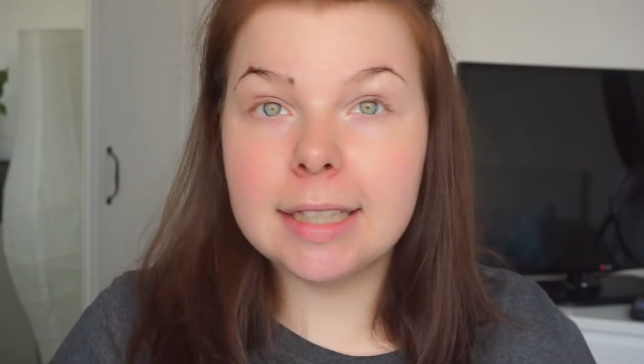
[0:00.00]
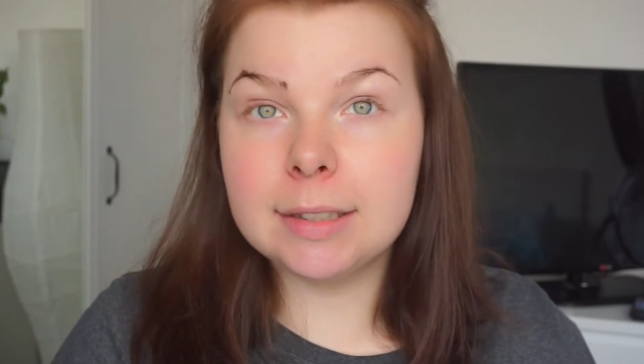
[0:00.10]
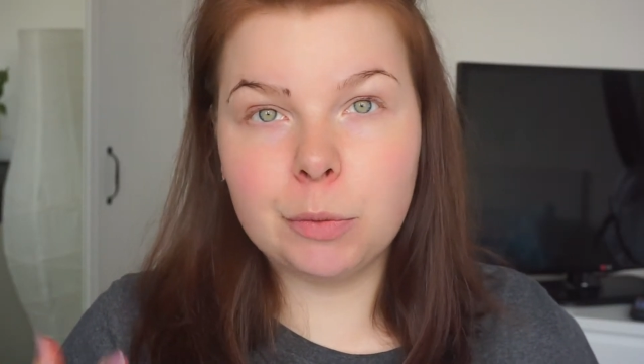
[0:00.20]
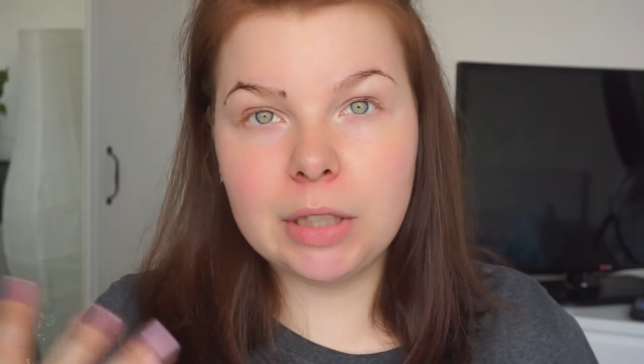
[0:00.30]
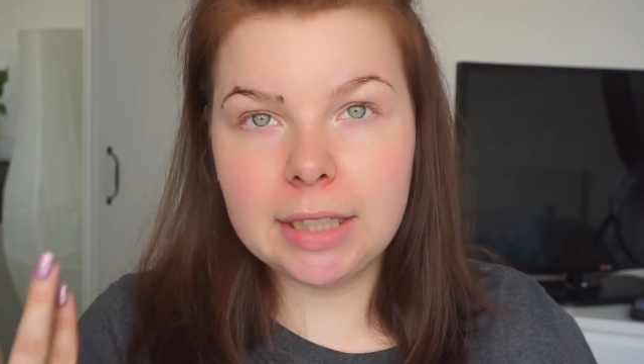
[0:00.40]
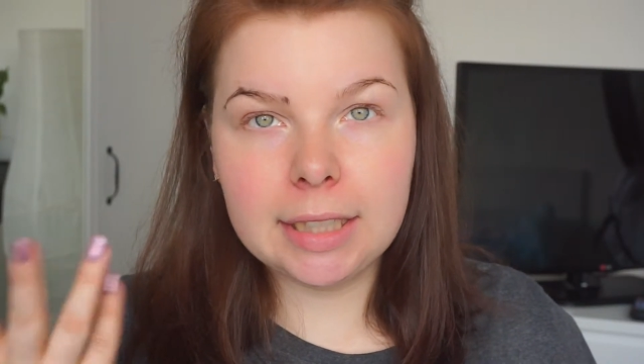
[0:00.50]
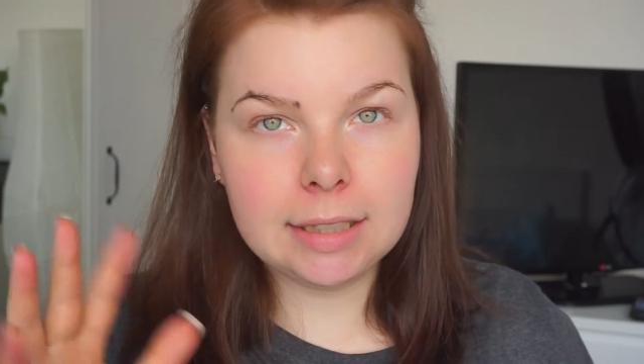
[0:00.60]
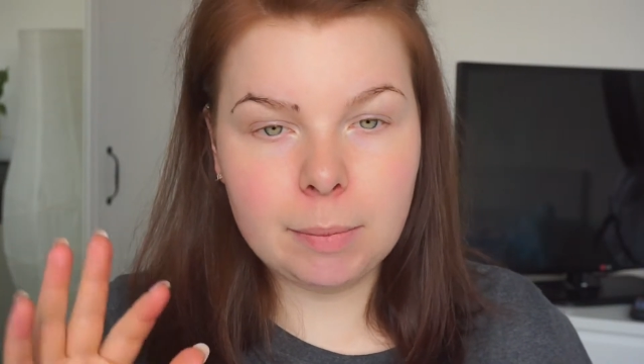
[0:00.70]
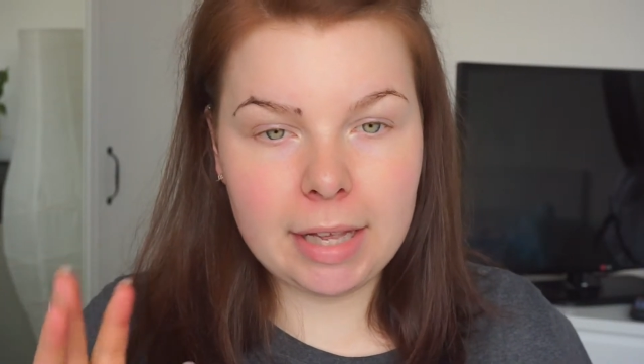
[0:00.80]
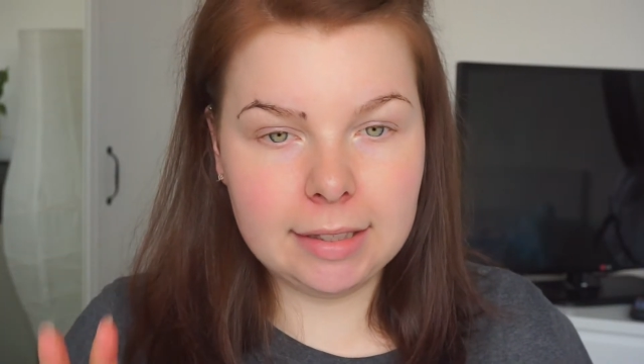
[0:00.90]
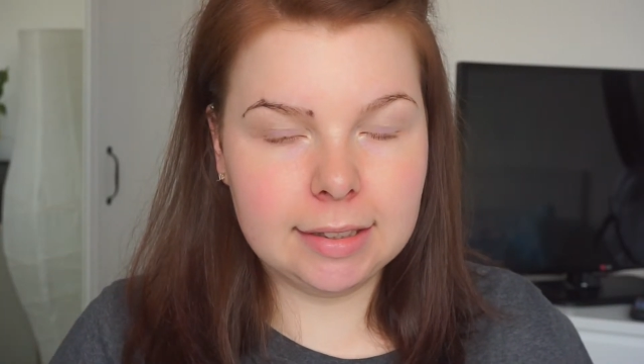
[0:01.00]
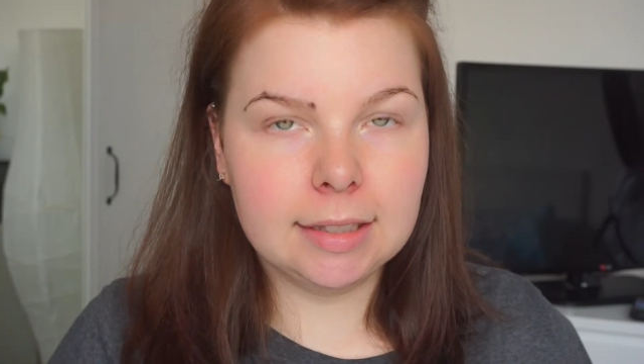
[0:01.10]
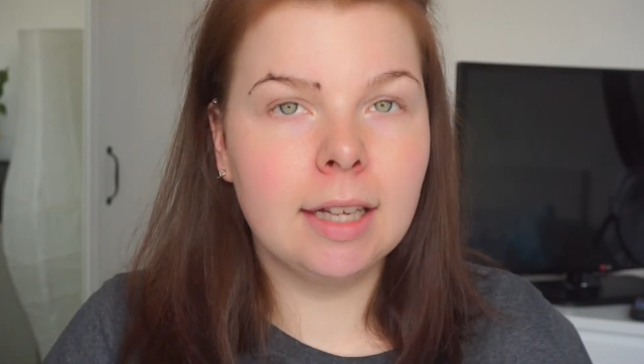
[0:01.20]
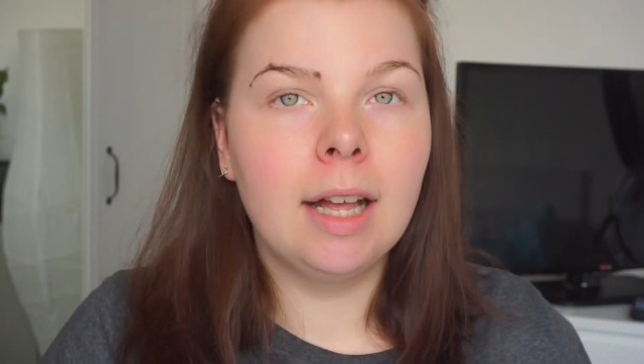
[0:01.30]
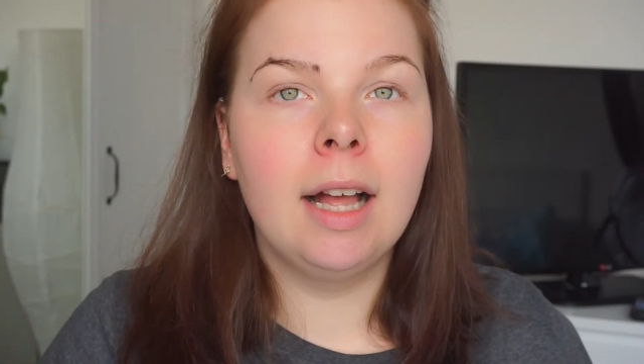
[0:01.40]
It really
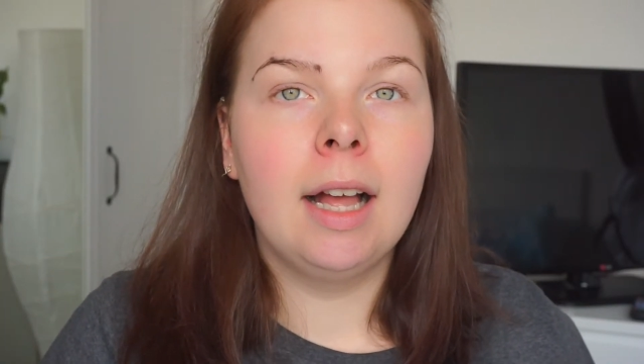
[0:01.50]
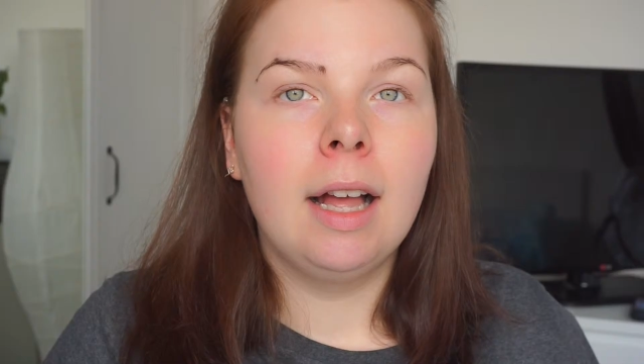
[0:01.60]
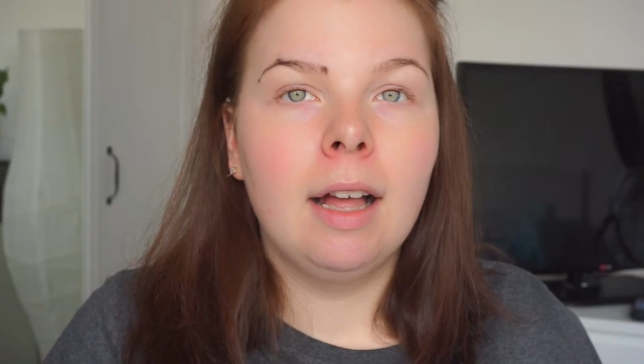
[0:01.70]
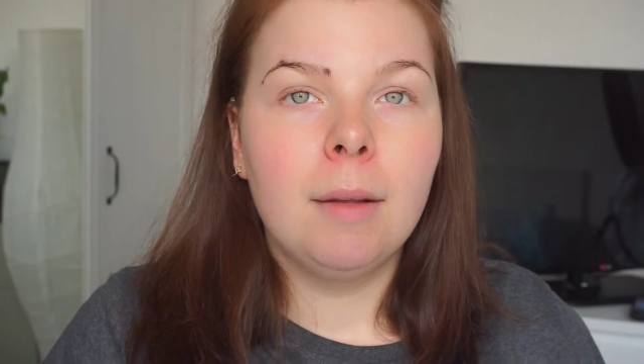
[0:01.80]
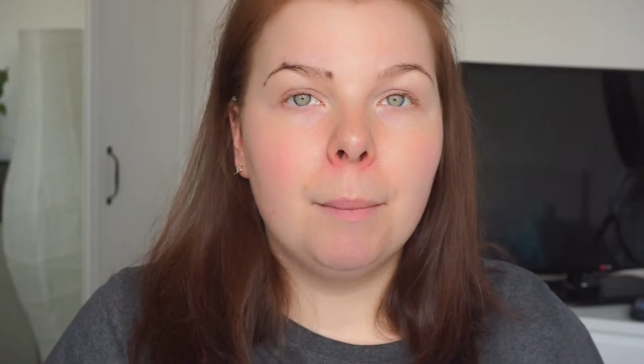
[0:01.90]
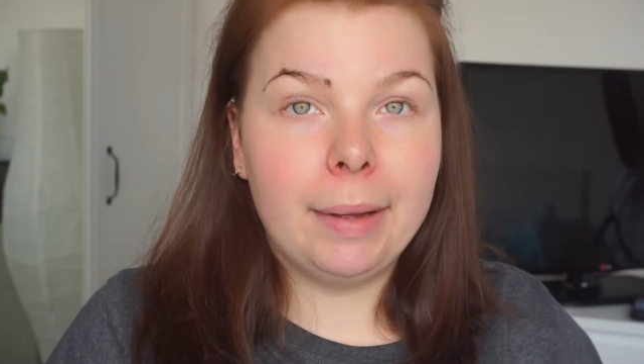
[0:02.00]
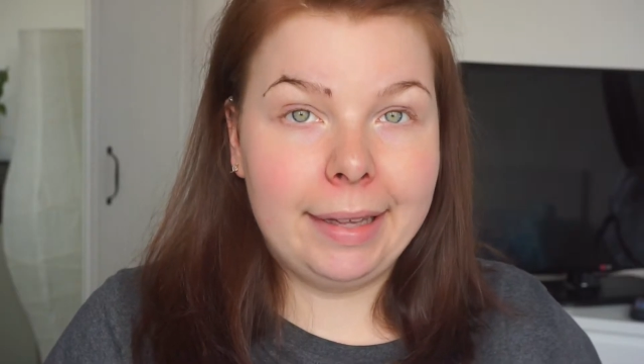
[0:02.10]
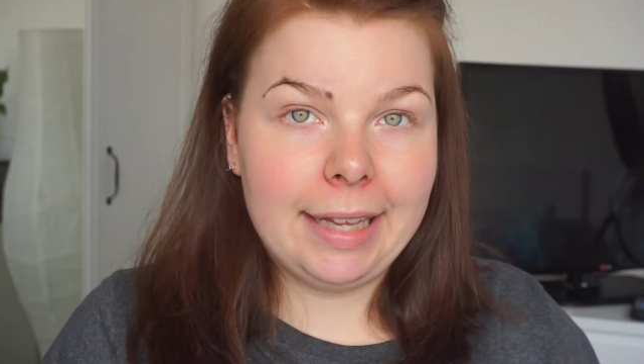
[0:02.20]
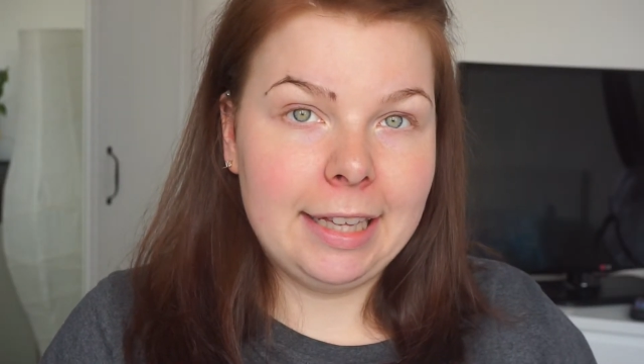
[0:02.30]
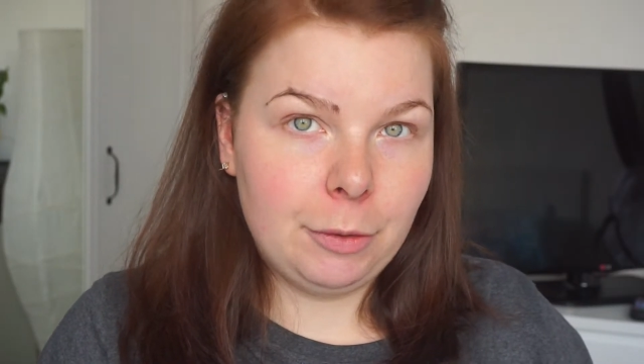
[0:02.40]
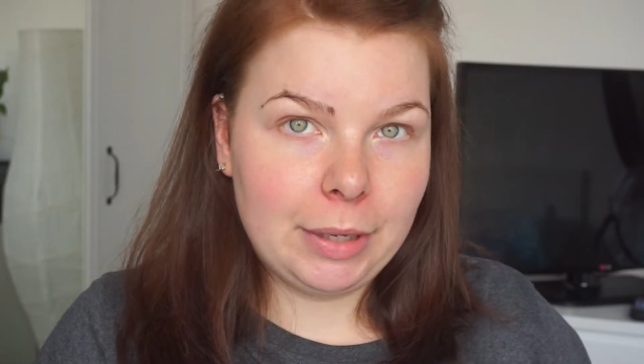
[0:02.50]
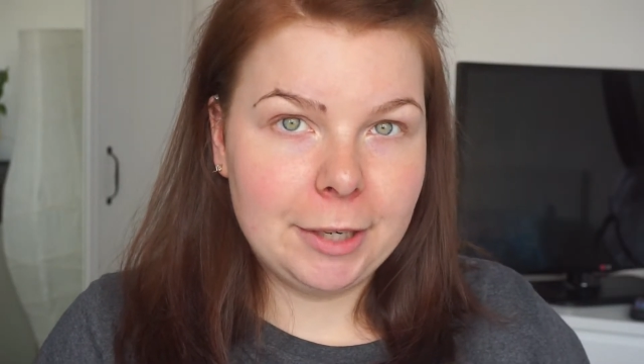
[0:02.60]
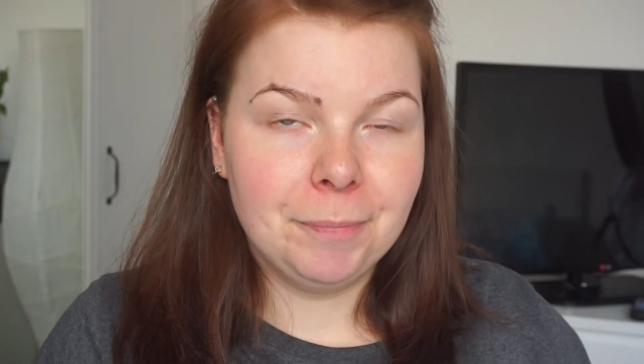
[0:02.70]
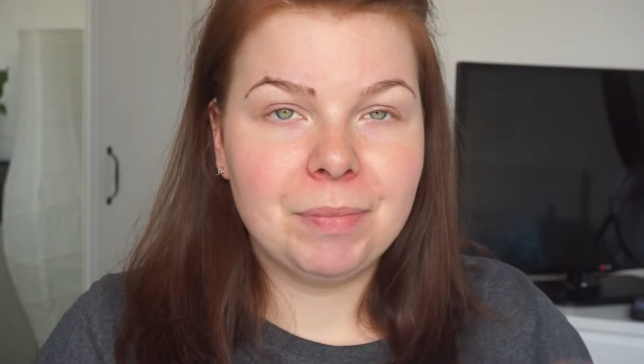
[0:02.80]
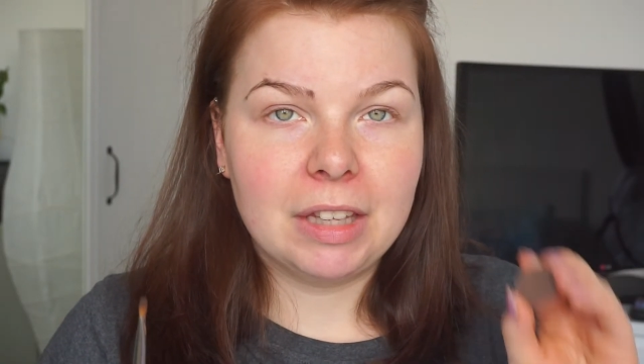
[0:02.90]
depends. But
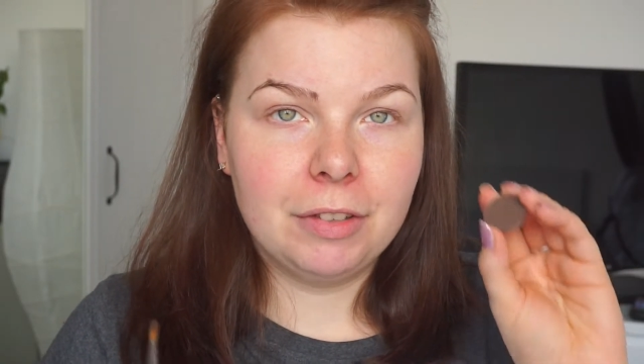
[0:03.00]
anyway,